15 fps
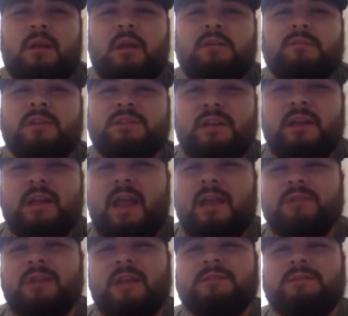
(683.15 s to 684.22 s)
Especially
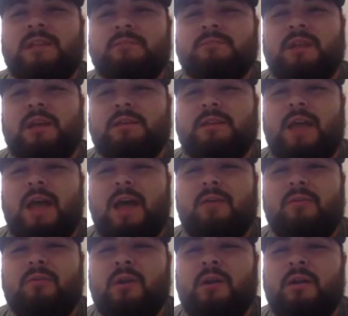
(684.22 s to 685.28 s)
games against teams like
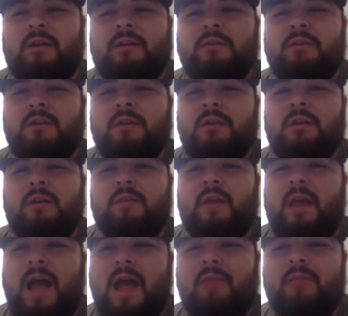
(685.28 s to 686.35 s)
that where they
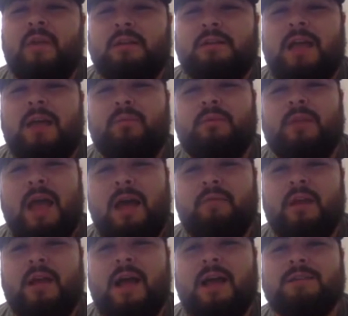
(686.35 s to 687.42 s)
have the
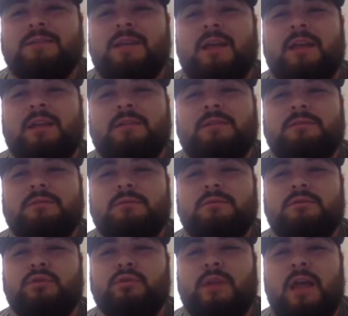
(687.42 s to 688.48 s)
guys that can
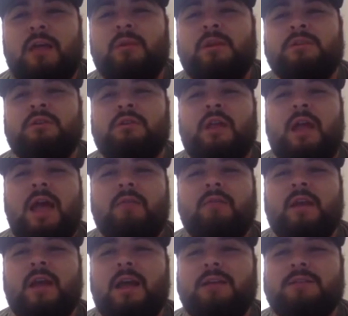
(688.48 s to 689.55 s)
do damage, or they have
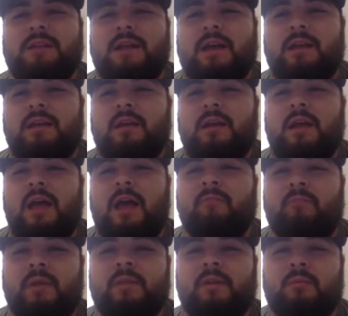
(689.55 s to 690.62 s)
the guys that have
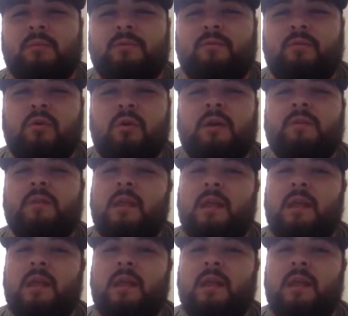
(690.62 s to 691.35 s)
been there before, and